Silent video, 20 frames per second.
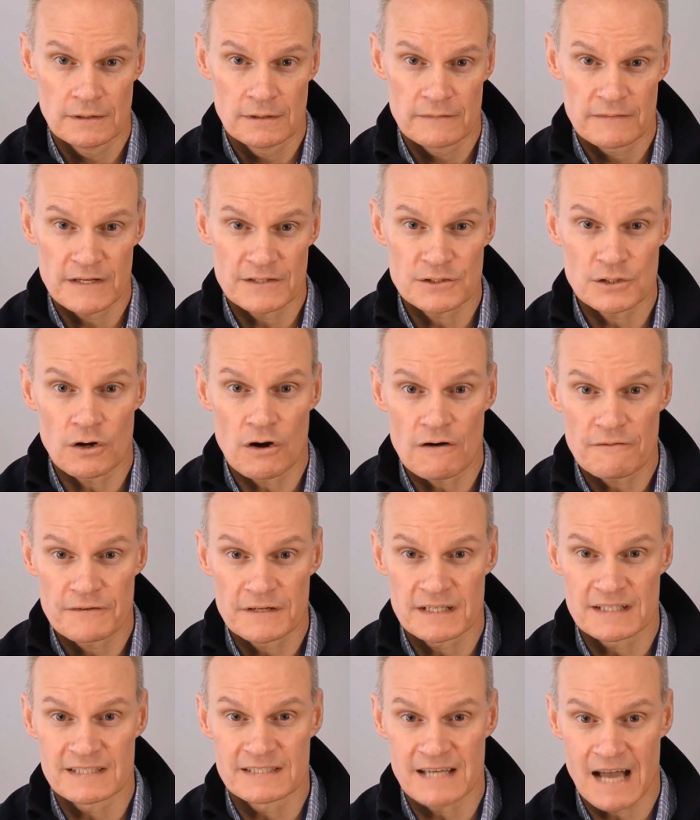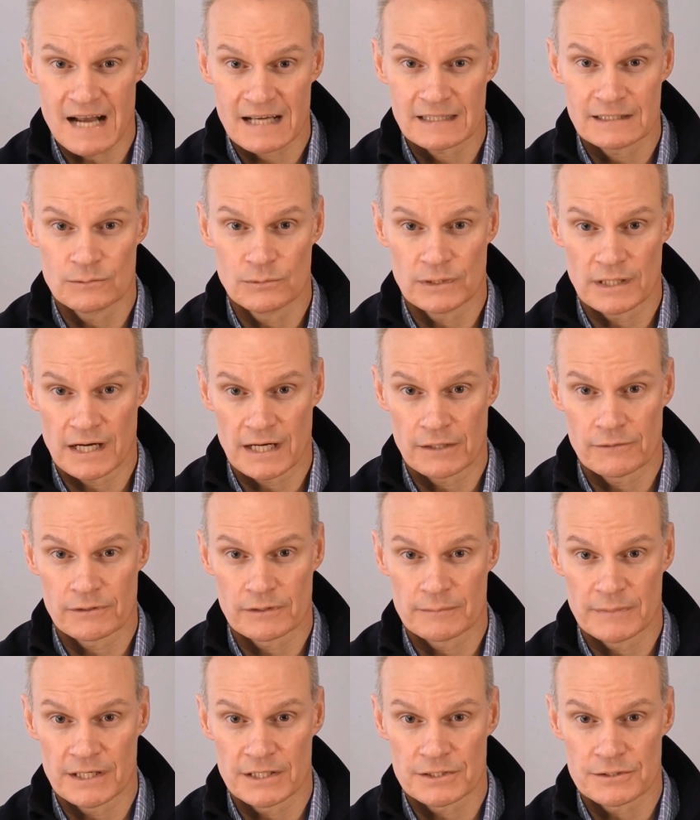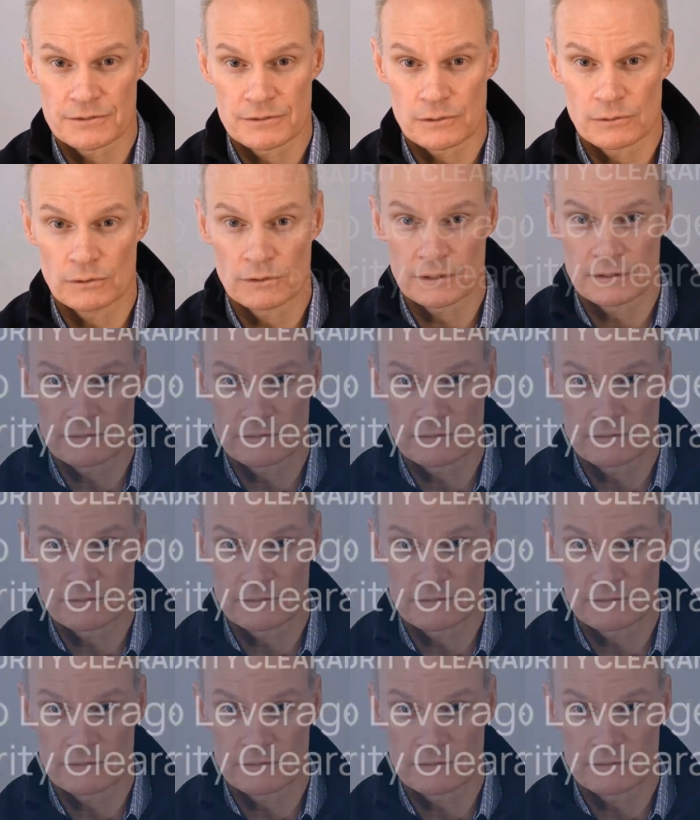That's often exactly what hiring managers are looking